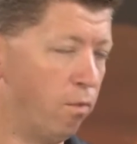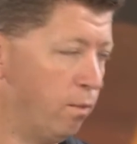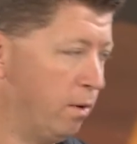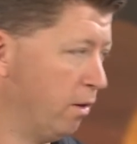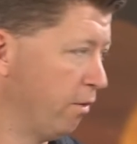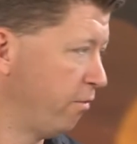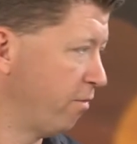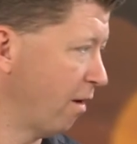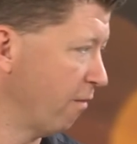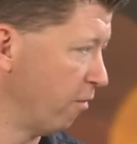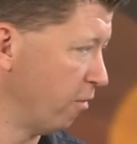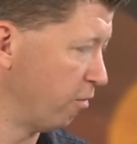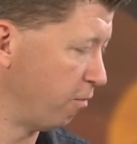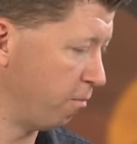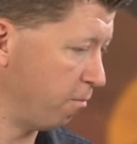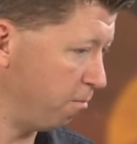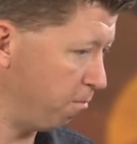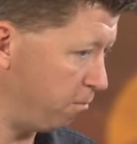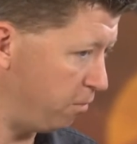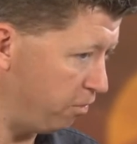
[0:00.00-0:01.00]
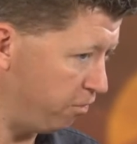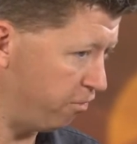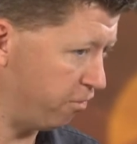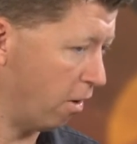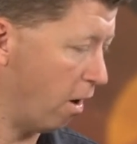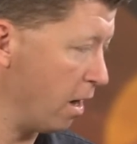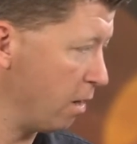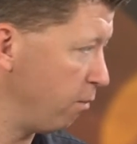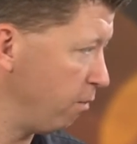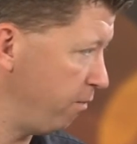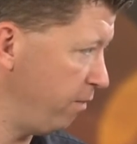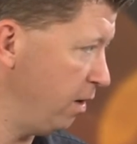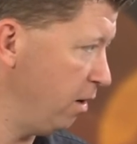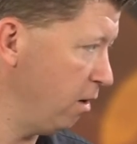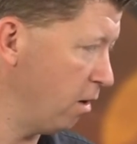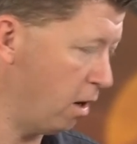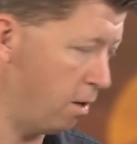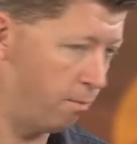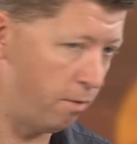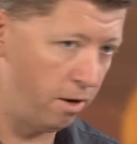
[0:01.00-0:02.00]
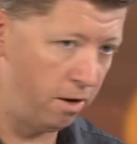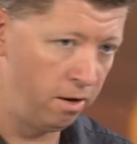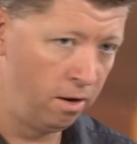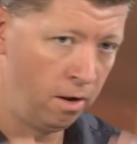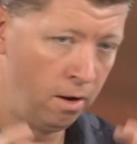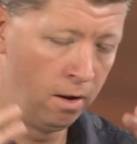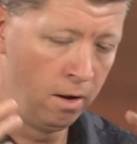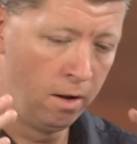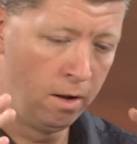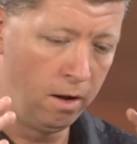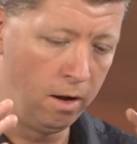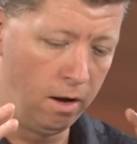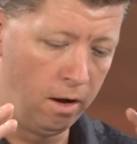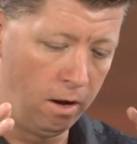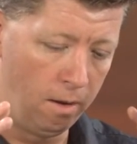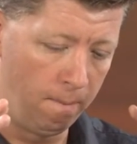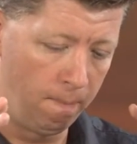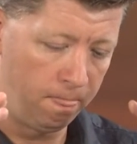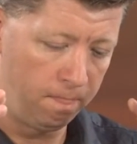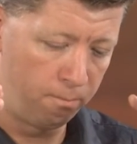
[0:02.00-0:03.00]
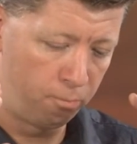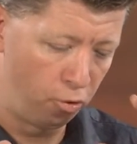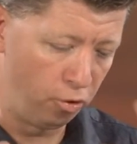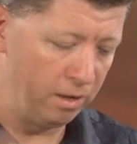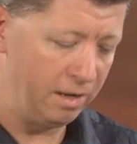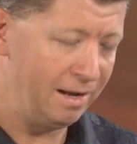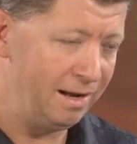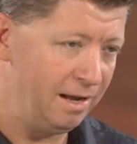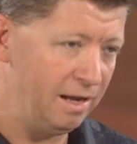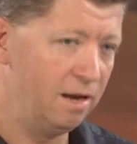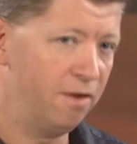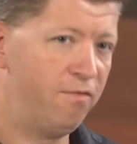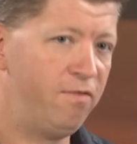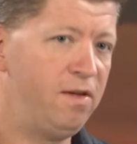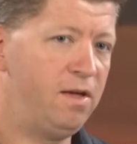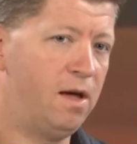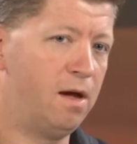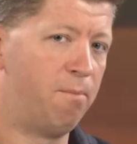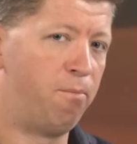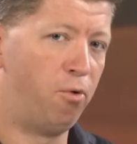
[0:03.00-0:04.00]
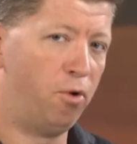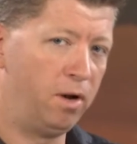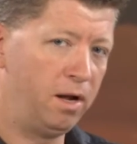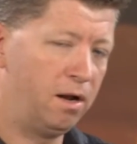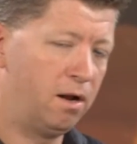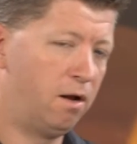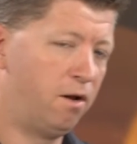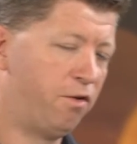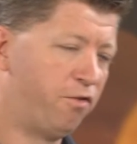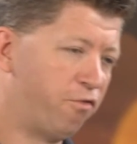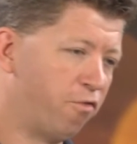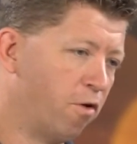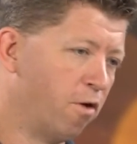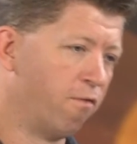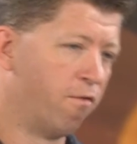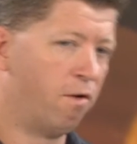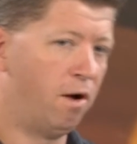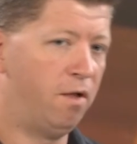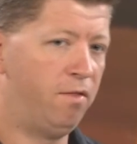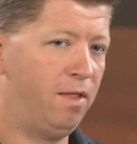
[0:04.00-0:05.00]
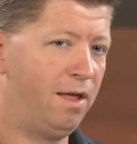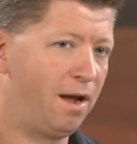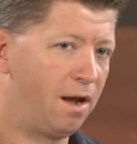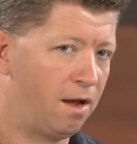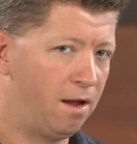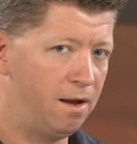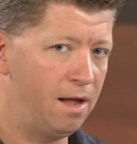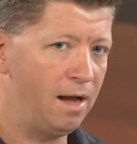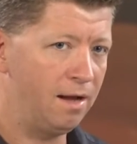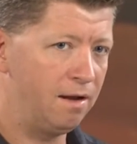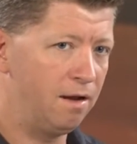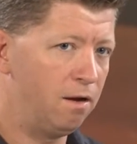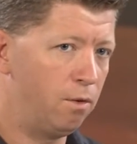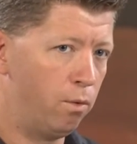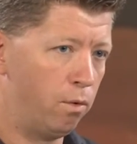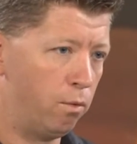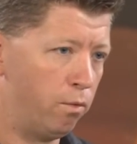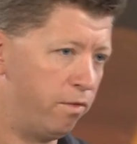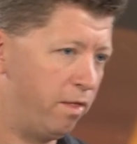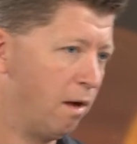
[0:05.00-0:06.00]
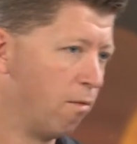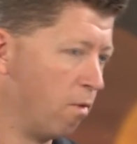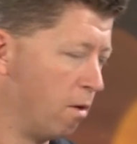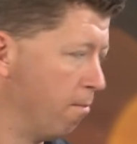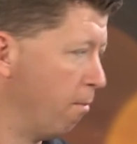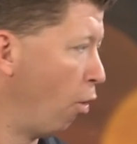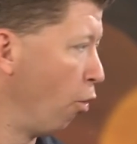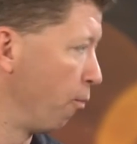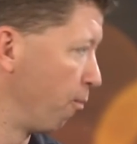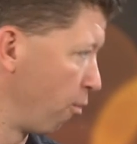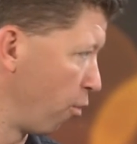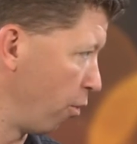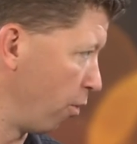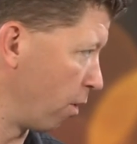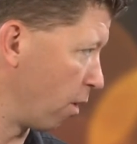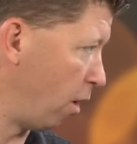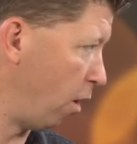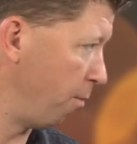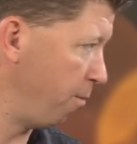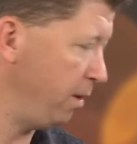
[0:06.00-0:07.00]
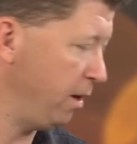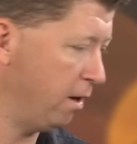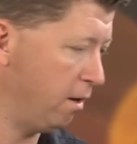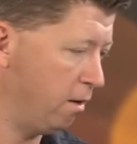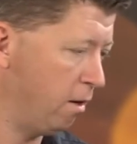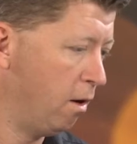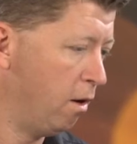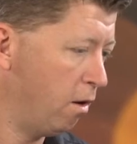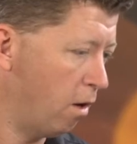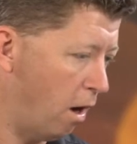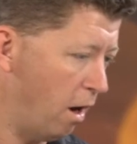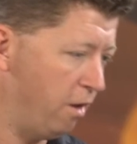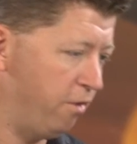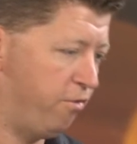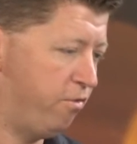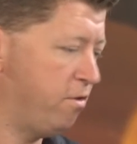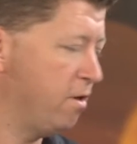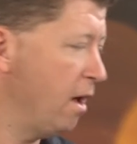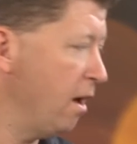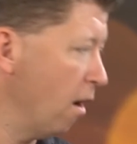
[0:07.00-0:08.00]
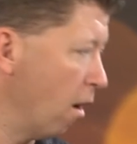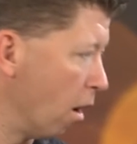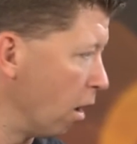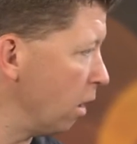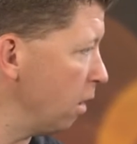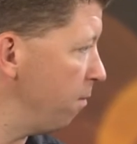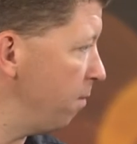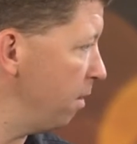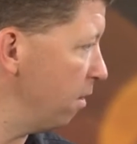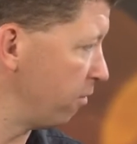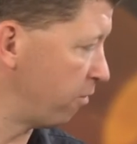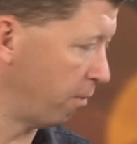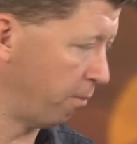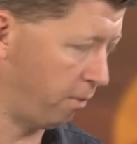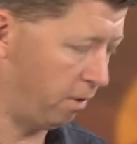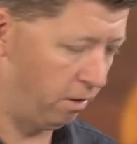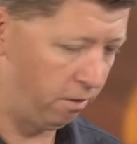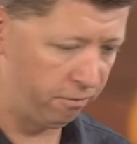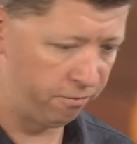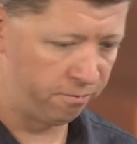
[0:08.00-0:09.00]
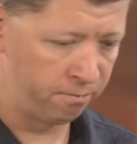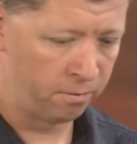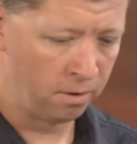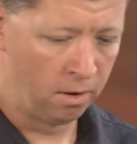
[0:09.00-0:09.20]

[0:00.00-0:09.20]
Windows 7 is designed with VDI in mind. Putting it in a VM, putting it on a server, and then connecting to it with a remote protocol, be it ICA, RDP, or something else.